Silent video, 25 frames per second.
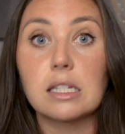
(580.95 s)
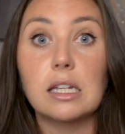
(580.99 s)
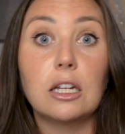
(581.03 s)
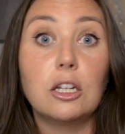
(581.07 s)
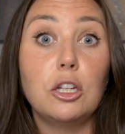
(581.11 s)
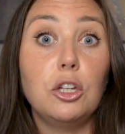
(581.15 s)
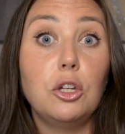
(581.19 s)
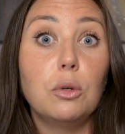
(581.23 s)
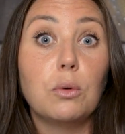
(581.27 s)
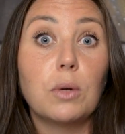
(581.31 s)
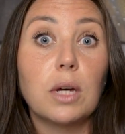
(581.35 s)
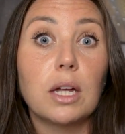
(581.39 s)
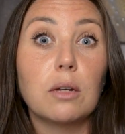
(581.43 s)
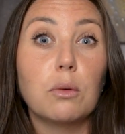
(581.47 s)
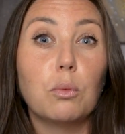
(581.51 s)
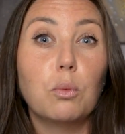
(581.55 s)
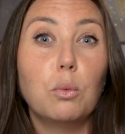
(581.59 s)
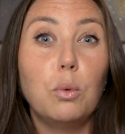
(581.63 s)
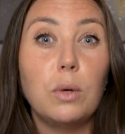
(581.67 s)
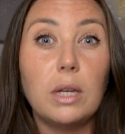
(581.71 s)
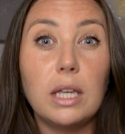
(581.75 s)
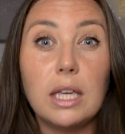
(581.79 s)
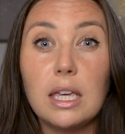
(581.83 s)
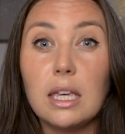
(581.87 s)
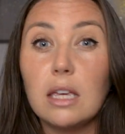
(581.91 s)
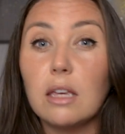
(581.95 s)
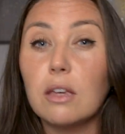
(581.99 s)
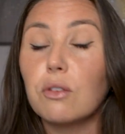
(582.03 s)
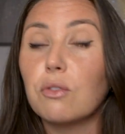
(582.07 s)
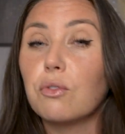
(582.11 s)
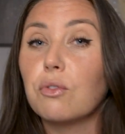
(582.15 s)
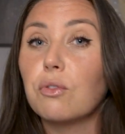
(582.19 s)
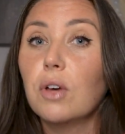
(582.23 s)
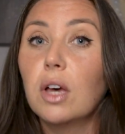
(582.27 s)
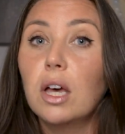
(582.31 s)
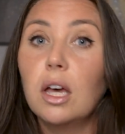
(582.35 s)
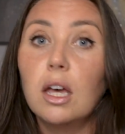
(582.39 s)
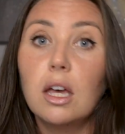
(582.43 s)
And you can
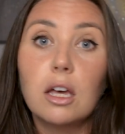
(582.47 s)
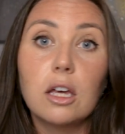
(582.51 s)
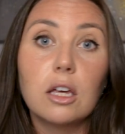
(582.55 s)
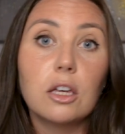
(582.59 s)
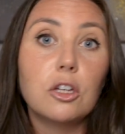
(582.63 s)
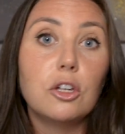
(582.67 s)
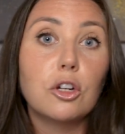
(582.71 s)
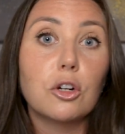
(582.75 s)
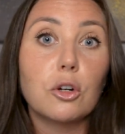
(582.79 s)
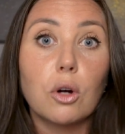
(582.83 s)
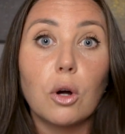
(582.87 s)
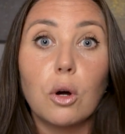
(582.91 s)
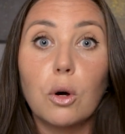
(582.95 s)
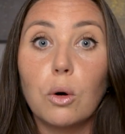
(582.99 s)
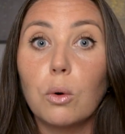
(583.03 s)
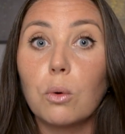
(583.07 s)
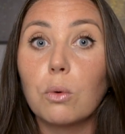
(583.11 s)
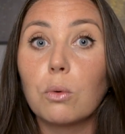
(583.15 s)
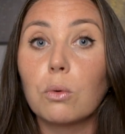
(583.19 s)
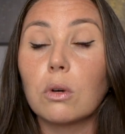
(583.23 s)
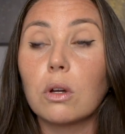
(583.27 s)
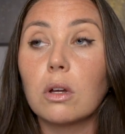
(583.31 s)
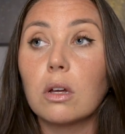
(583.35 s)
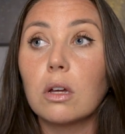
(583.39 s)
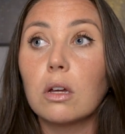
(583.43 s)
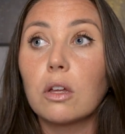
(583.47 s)
weave your own